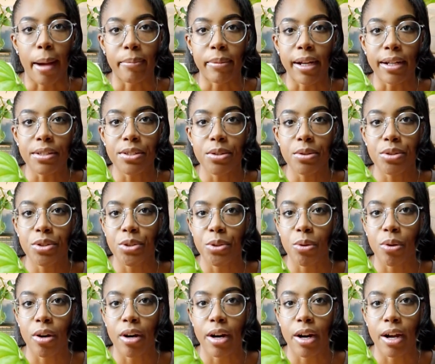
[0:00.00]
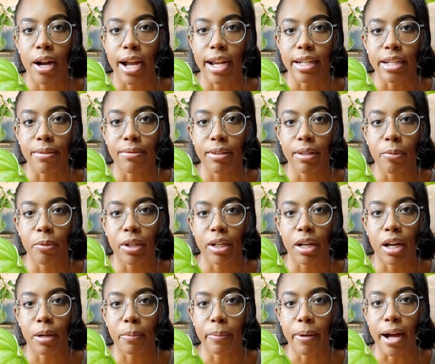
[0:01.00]
I'm not too sure. I definitely want
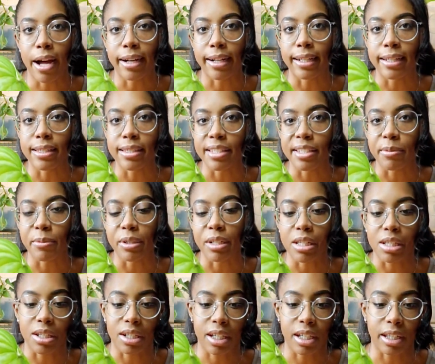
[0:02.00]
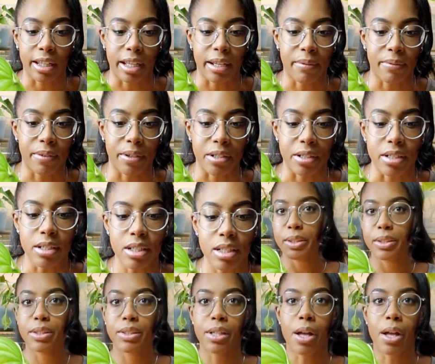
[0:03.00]
to unpot it and see what it's looking like first.